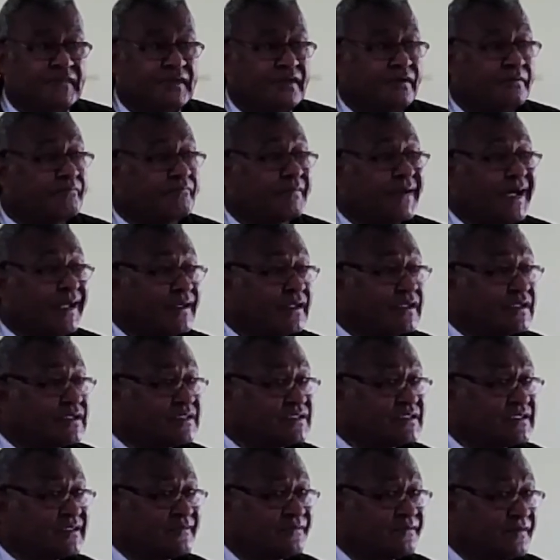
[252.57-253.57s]

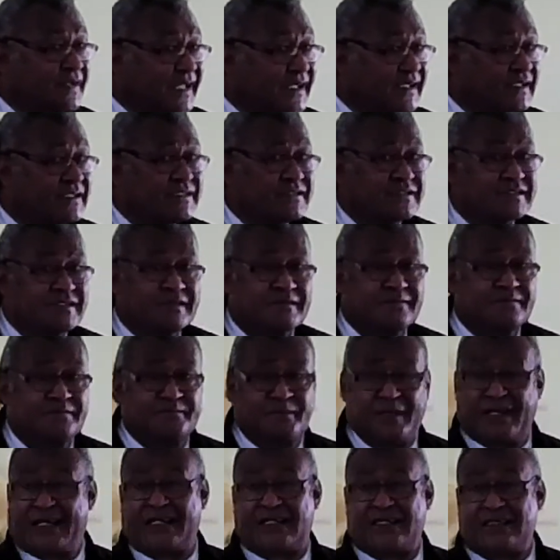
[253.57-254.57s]
Mothers and fathers,
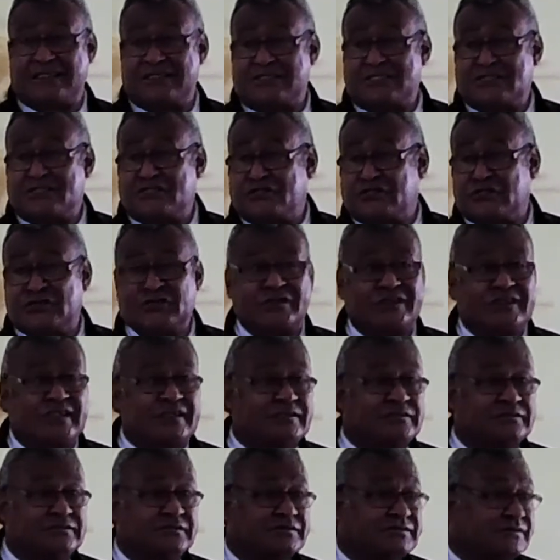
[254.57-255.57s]
parents,
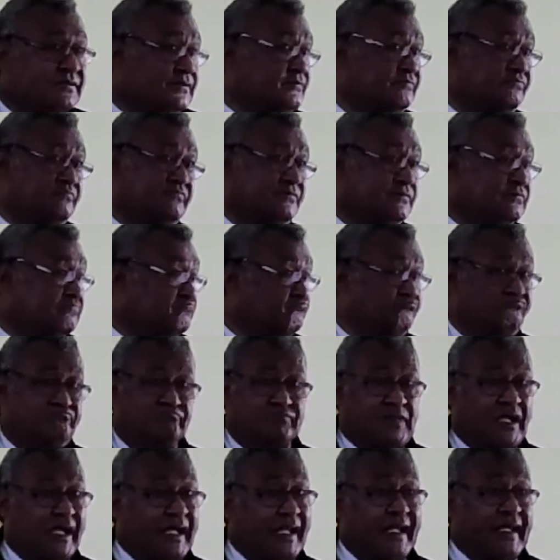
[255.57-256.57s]
children
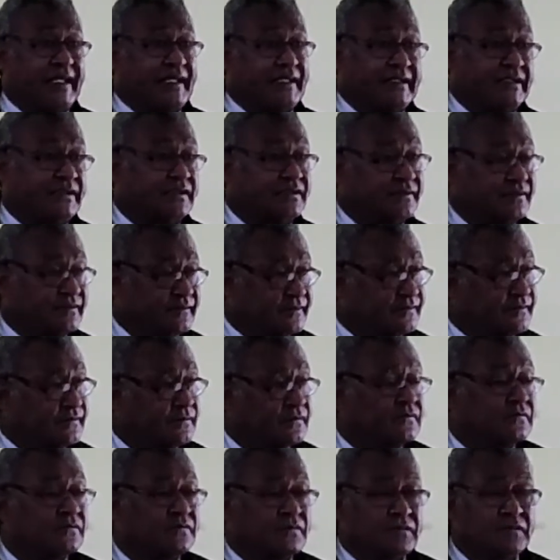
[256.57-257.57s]
alike.
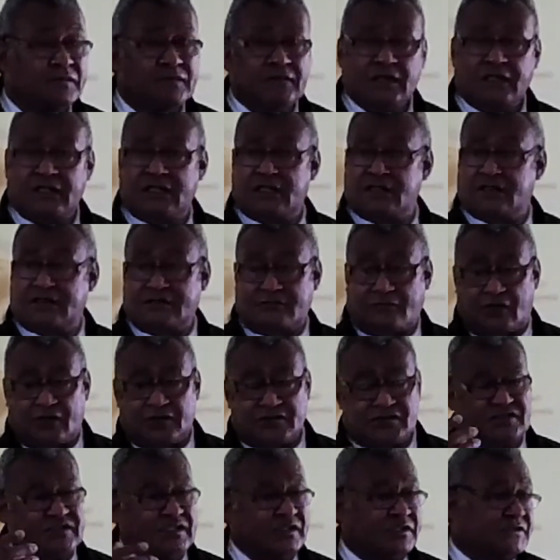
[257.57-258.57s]
And it also
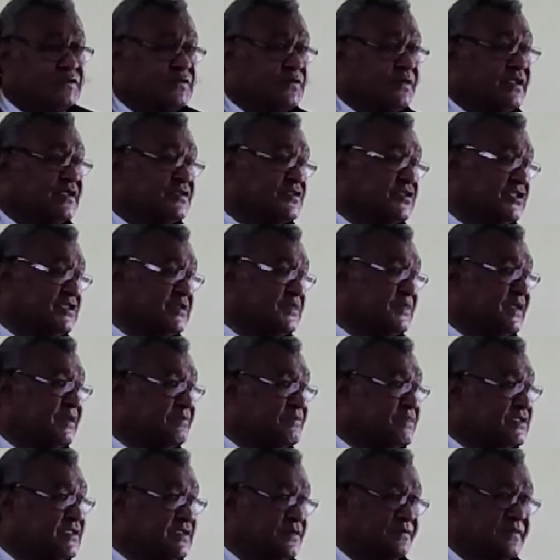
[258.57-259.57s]
deals with the church
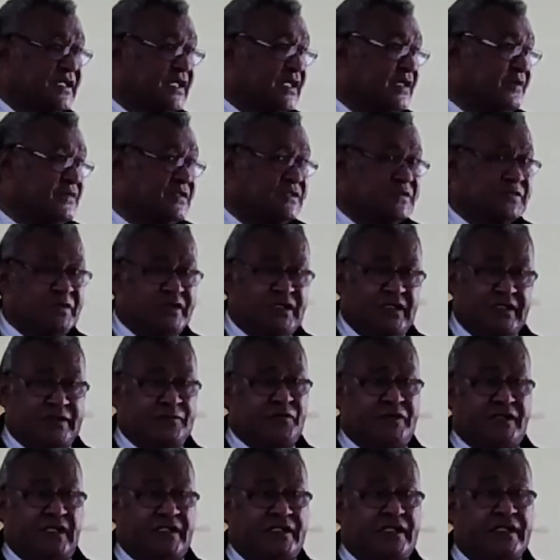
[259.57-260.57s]
members. Sometimes
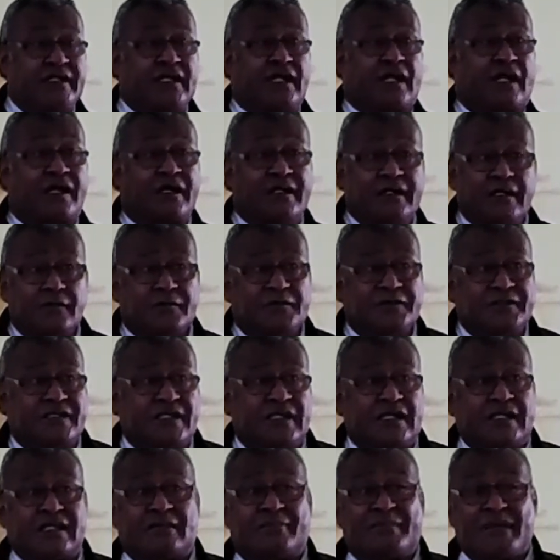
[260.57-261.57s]
we
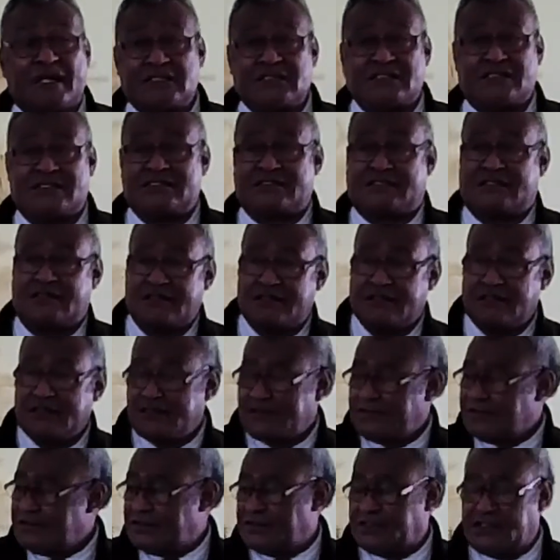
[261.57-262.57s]
hear the message.
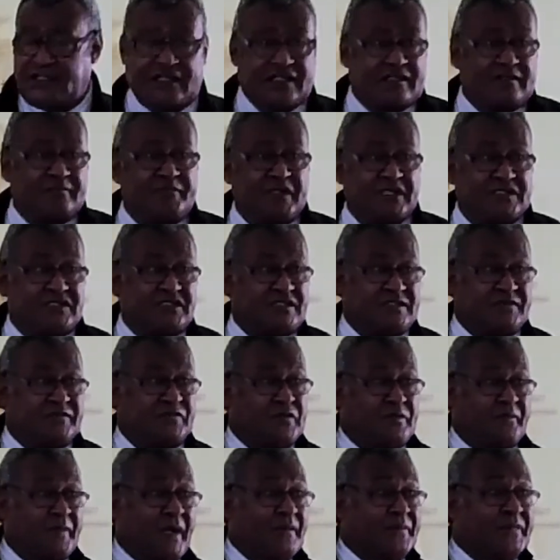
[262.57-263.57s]
You hear the message
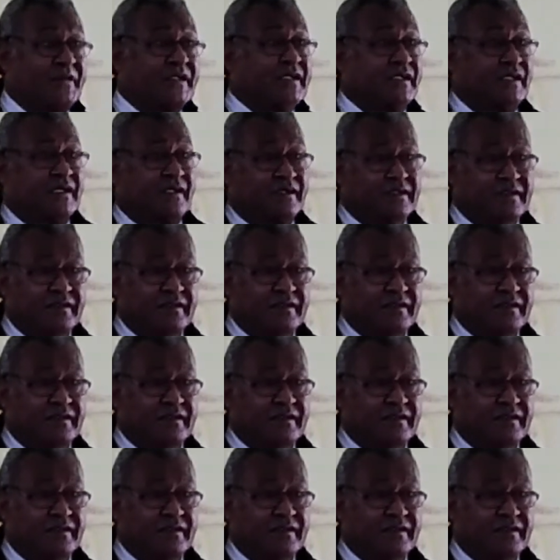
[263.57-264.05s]
from up here,